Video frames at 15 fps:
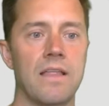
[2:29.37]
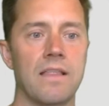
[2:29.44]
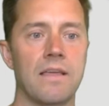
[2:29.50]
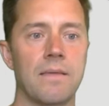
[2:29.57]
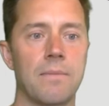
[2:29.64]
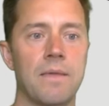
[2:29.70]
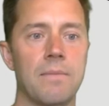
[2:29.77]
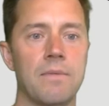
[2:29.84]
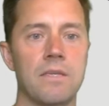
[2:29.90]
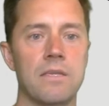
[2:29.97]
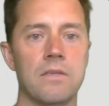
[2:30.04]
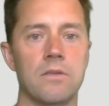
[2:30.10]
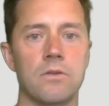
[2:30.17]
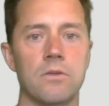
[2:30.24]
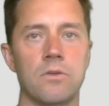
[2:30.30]
Like
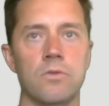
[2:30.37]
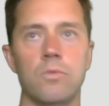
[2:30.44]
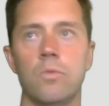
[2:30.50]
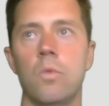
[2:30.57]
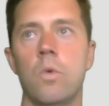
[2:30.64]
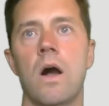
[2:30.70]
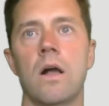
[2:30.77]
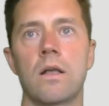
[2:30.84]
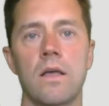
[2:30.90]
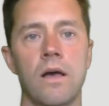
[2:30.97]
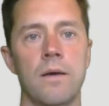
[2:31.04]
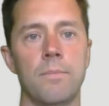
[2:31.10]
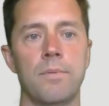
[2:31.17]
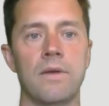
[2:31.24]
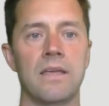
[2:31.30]
maybe you walk
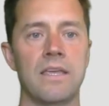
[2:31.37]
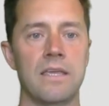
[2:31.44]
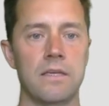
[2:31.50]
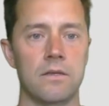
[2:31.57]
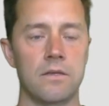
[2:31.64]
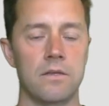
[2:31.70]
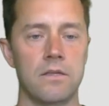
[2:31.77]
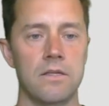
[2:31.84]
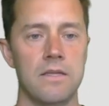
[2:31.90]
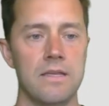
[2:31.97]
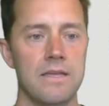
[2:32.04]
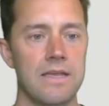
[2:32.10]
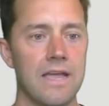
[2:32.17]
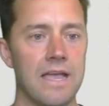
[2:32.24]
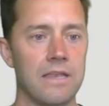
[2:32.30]
up a hill
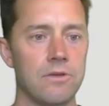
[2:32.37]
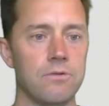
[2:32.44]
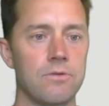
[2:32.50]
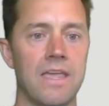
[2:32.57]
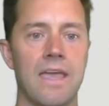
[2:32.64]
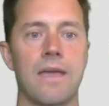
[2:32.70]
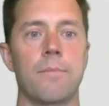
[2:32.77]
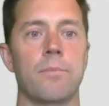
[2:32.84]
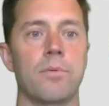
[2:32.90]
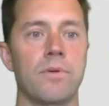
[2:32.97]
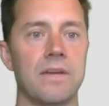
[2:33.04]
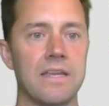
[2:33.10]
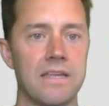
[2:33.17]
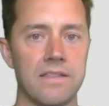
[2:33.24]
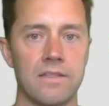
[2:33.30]
and you can't
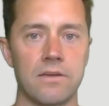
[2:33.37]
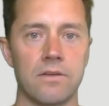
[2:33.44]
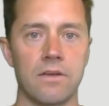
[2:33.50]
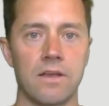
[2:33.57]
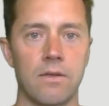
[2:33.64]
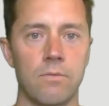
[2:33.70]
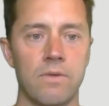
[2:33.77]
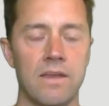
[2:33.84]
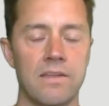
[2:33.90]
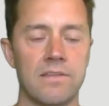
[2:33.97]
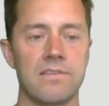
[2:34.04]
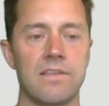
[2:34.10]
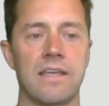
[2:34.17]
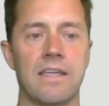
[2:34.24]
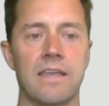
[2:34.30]
breathe, and you're like, wait a
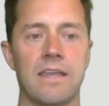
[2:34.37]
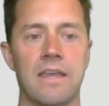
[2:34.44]
second.